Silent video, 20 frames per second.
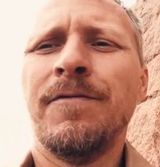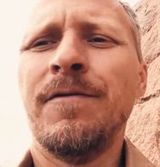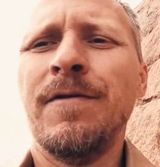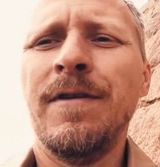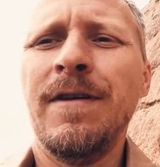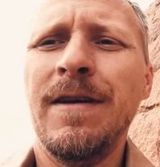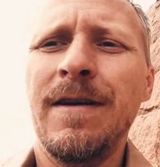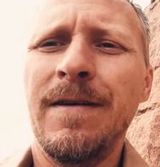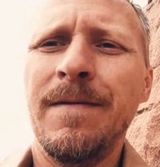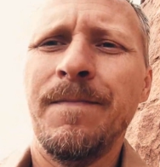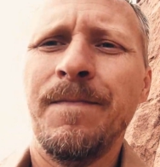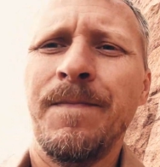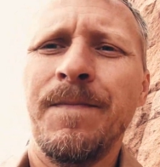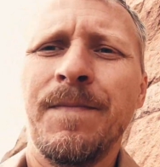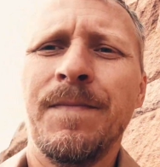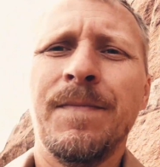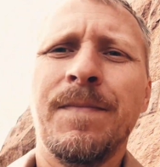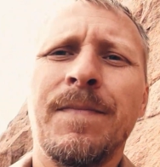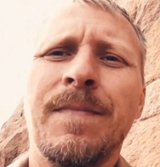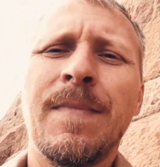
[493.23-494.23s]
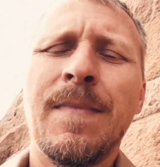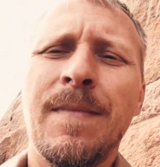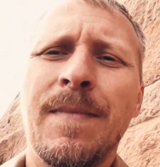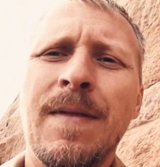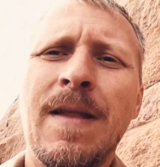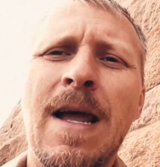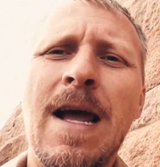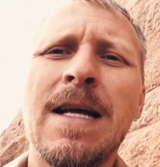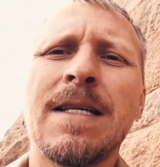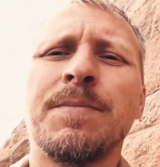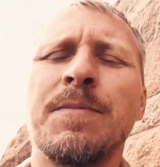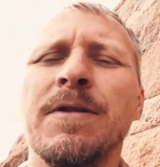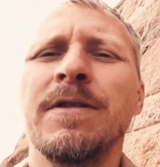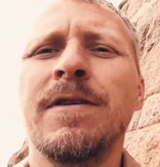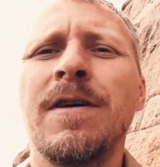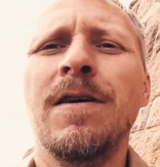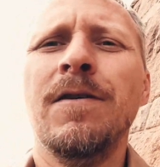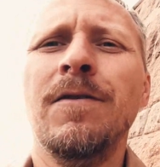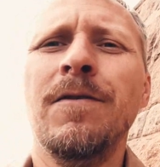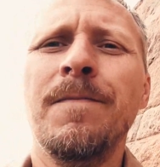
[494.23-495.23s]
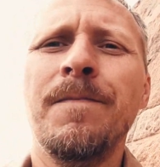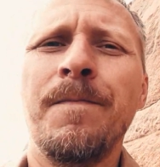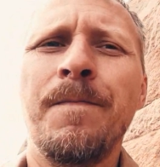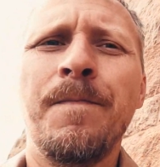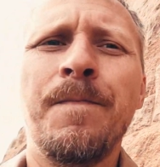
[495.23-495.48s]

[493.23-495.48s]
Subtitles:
through the Aspen Tunnel.